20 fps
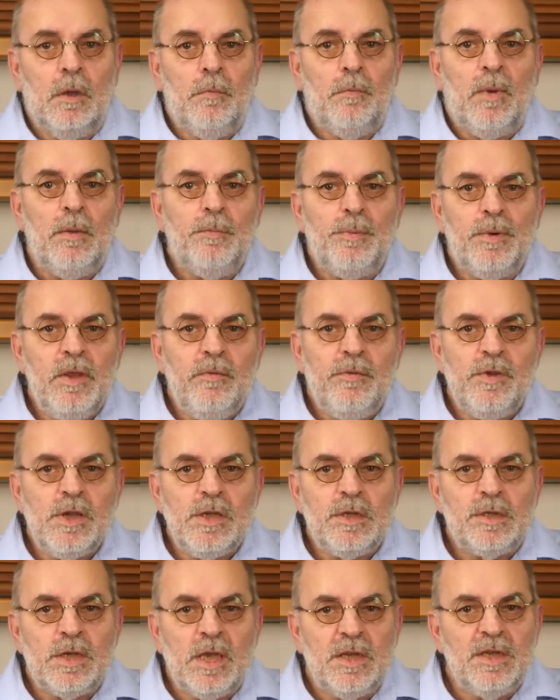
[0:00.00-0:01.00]
My
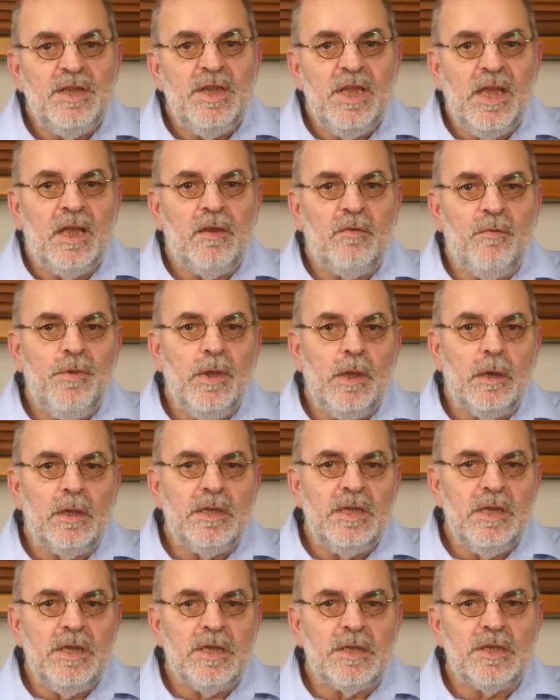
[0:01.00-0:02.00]
previous TEAC V R
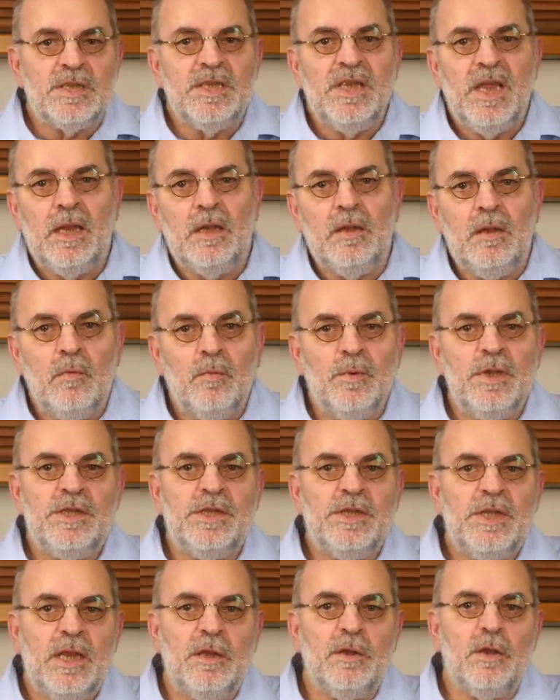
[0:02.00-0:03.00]
D S ten with
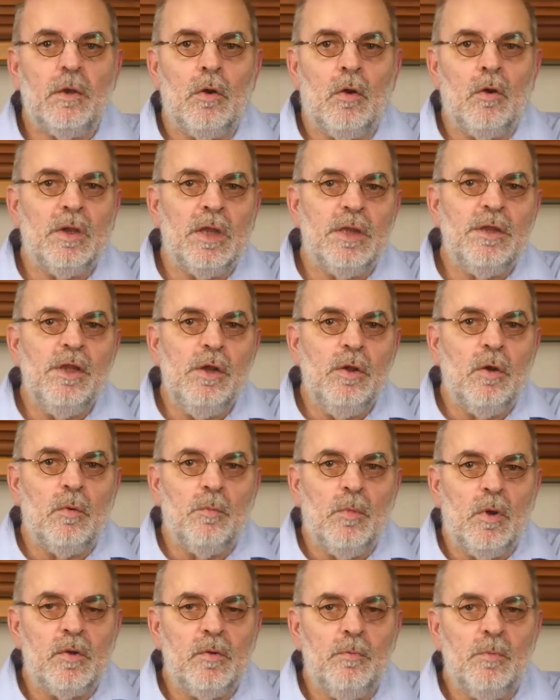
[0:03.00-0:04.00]
ten clock and the young
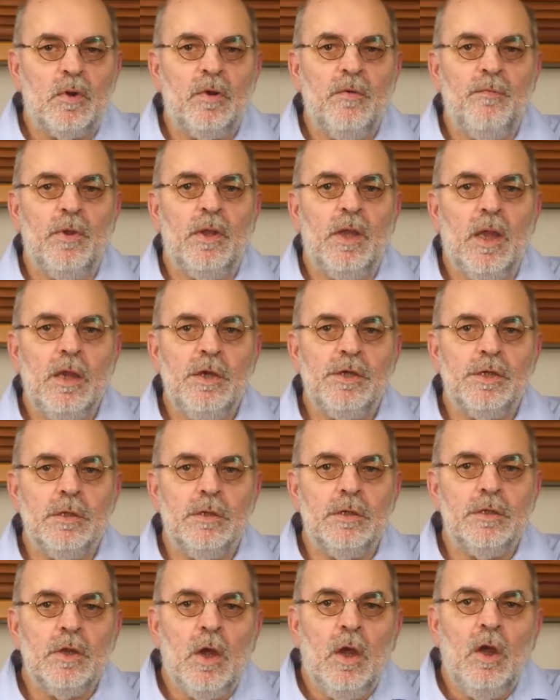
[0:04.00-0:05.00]
mod
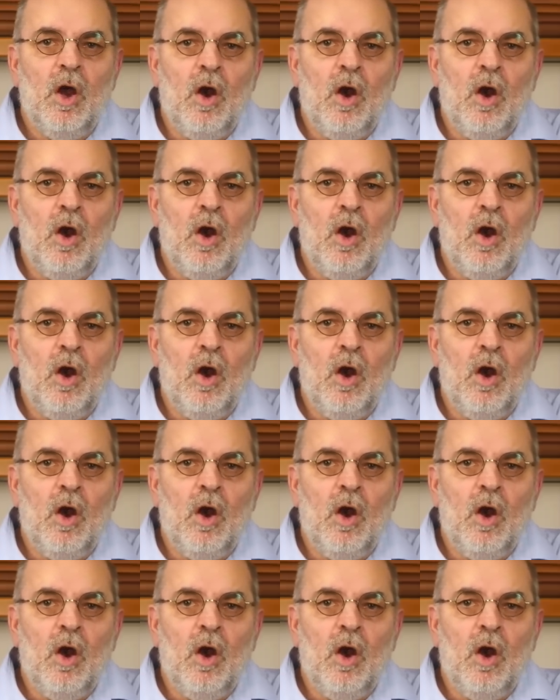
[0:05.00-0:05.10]
modifications